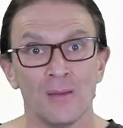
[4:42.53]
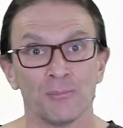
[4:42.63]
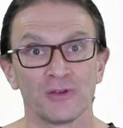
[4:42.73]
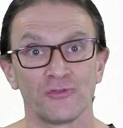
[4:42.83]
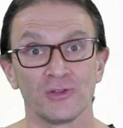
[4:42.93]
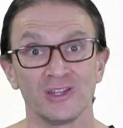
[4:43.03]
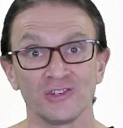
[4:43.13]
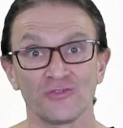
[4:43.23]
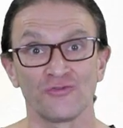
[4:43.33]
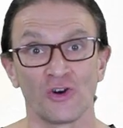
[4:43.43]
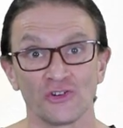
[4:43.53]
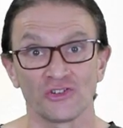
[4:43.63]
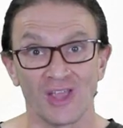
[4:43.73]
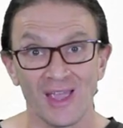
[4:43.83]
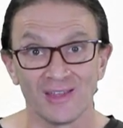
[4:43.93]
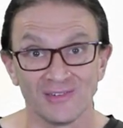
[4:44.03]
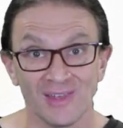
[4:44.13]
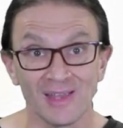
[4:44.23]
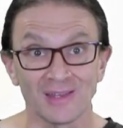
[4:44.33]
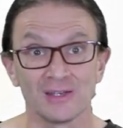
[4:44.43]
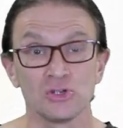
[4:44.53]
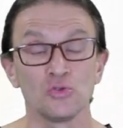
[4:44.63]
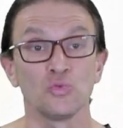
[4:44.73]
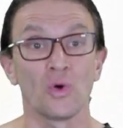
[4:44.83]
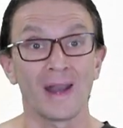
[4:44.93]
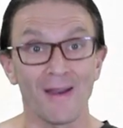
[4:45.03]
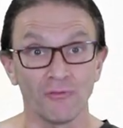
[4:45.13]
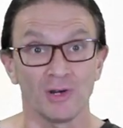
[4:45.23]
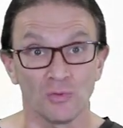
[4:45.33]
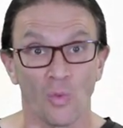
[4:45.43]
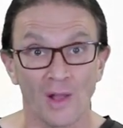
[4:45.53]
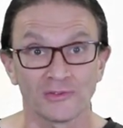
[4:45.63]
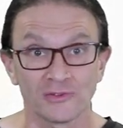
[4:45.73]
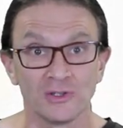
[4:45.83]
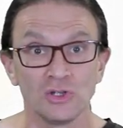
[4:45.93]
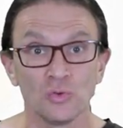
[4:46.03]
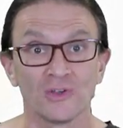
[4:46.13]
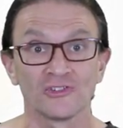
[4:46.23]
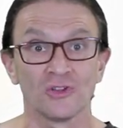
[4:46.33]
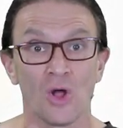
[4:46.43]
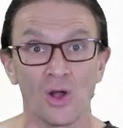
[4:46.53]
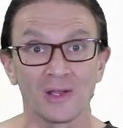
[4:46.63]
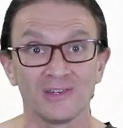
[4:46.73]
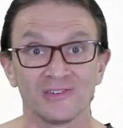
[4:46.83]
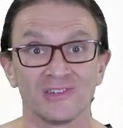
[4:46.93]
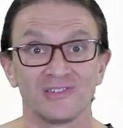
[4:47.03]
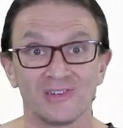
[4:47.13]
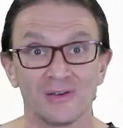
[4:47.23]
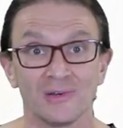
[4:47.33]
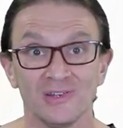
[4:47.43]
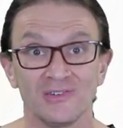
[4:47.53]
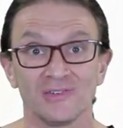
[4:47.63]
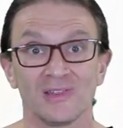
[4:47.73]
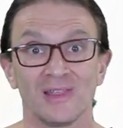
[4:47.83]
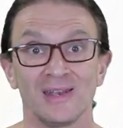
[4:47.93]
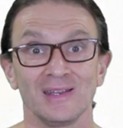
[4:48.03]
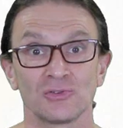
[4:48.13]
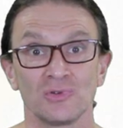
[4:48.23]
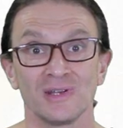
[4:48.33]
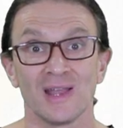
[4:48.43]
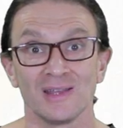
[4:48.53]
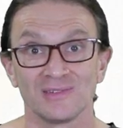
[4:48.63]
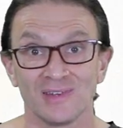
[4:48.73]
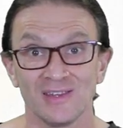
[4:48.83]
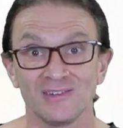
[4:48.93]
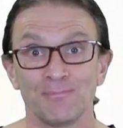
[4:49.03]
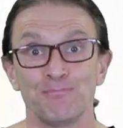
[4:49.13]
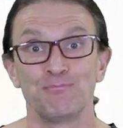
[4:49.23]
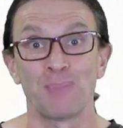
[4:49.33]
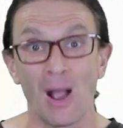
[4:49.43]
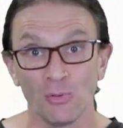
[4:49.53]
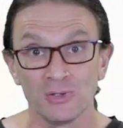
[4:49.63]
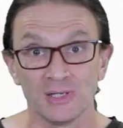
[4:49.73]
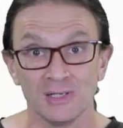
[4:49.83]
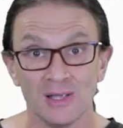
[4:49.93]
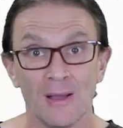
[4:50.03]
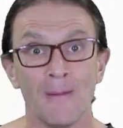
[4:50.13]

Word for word: but for this first case, it can do whatever it wants to do as long as the series that it creates is bounded